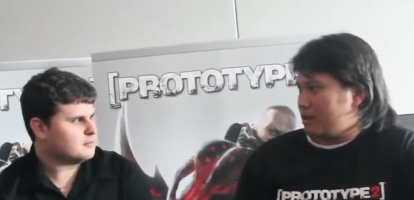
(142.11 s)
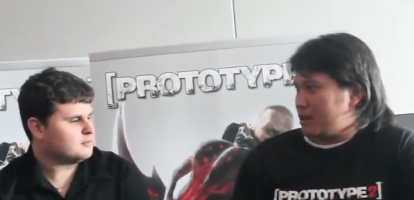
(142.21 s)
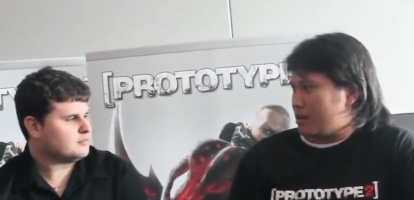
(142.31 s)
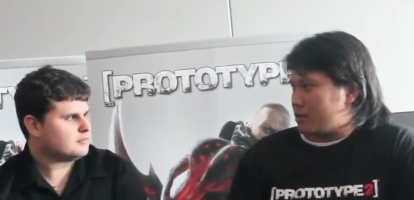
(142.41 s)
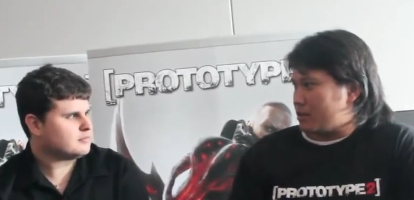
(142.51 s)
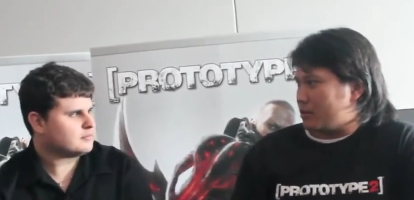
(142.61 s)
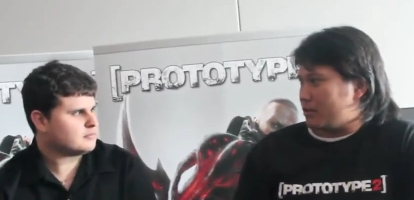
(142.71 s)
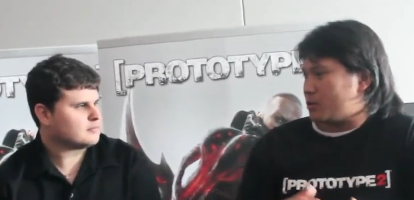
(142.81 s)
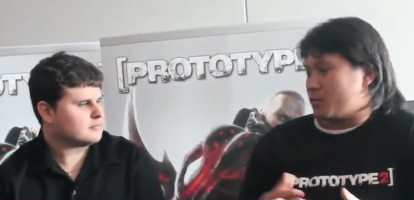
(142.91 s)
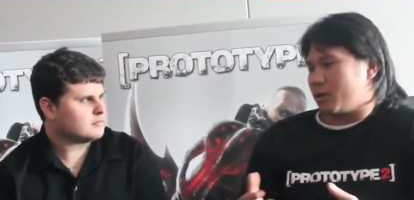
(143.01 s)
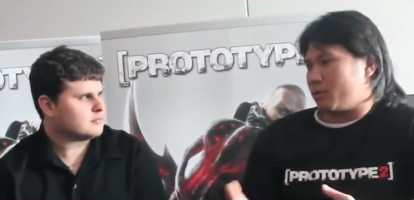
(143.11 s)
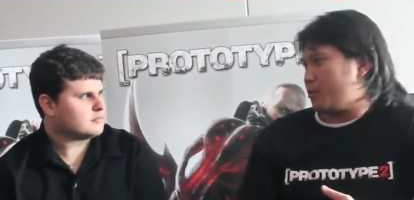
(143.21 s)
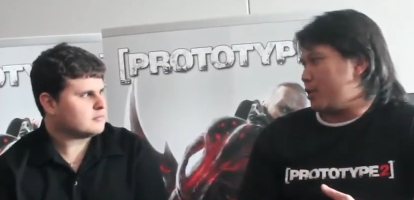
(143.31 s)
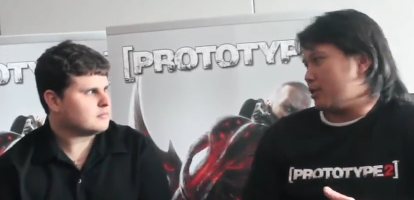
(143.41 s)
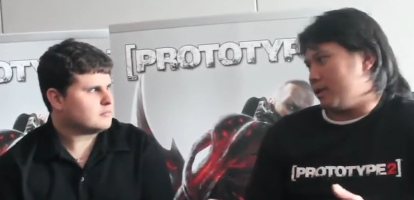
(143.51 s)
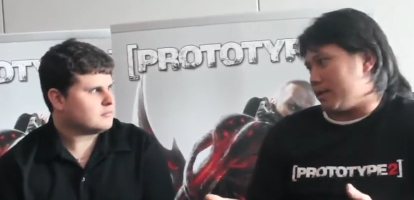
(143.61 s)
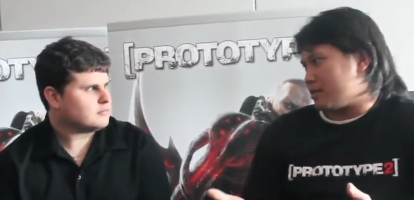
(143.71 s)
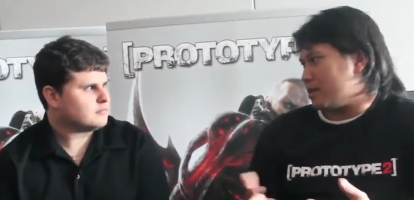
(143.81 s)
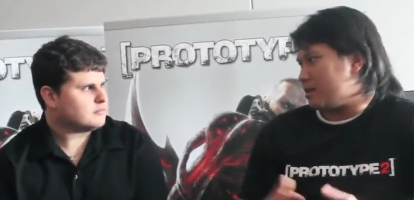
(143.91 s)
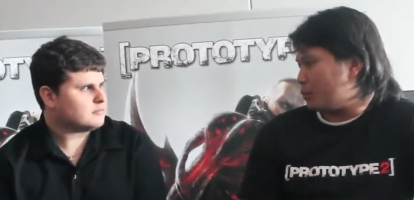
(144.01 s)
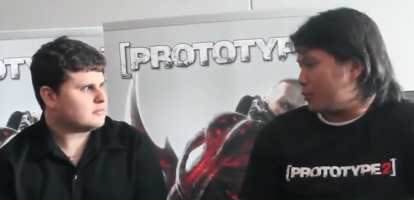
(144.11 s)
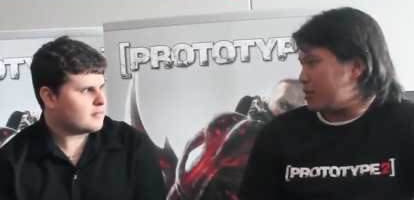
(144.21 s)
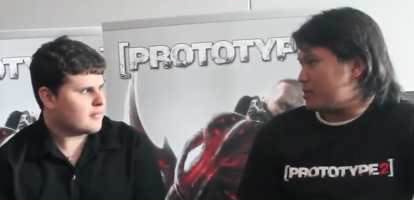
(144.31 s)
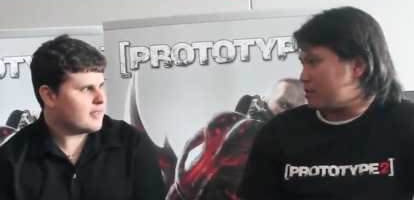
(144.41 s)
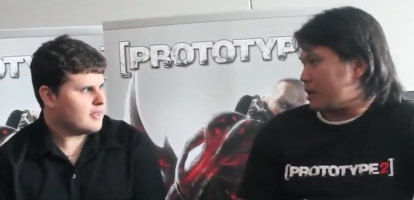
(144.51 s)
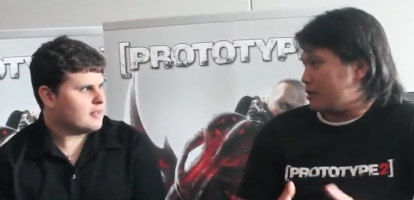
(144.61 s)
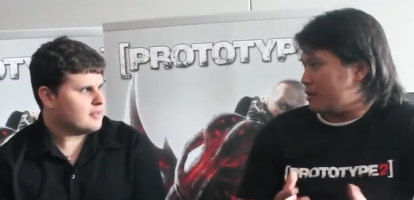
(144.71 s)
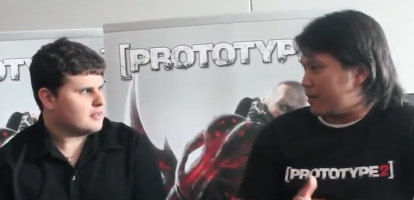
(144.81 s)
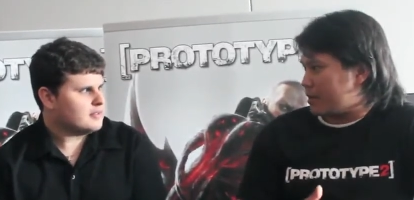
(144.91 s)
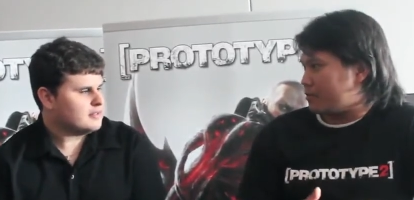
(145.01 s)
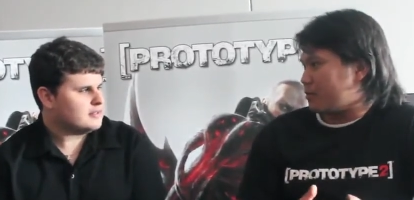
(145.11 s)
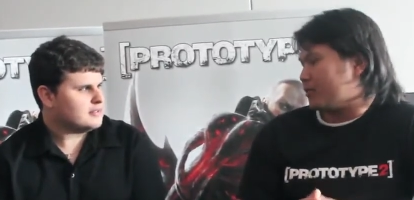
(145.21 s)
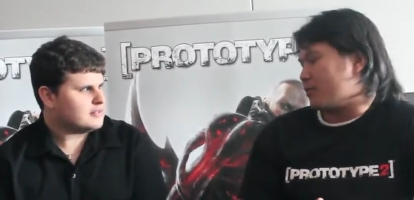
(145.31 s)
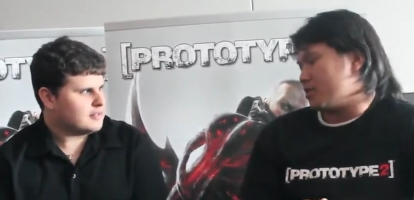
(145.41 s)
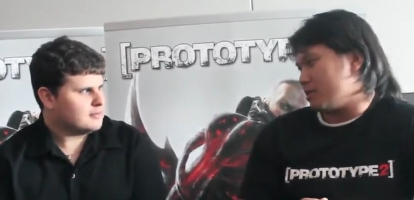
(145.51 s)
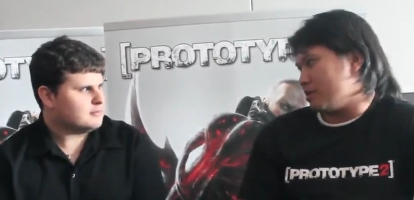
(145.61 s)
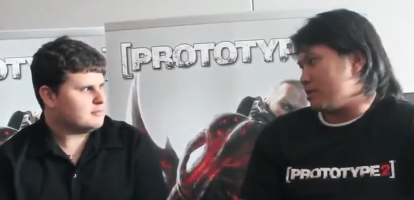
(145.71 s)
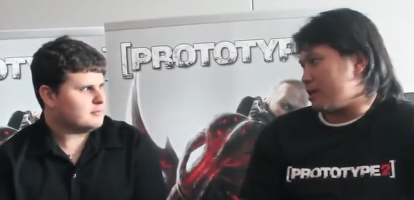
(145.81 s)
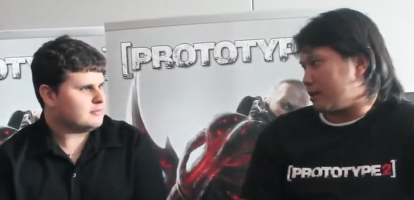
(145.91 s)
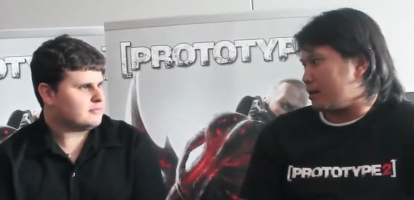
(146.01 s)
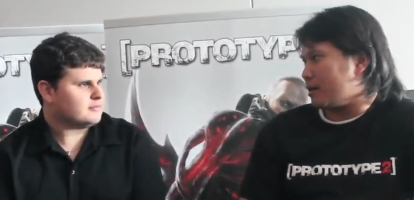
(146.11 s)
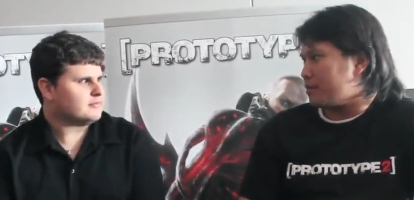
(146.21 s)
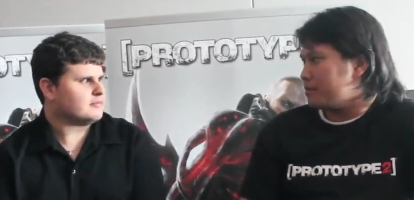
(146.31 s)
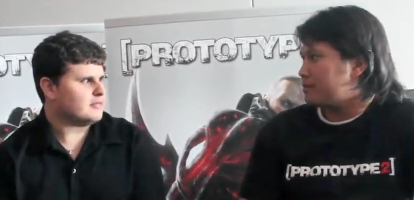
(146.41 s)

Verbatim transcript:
Speaker 1: And so this was a great way, like you said, to bridge kind of the events from the first to the second game.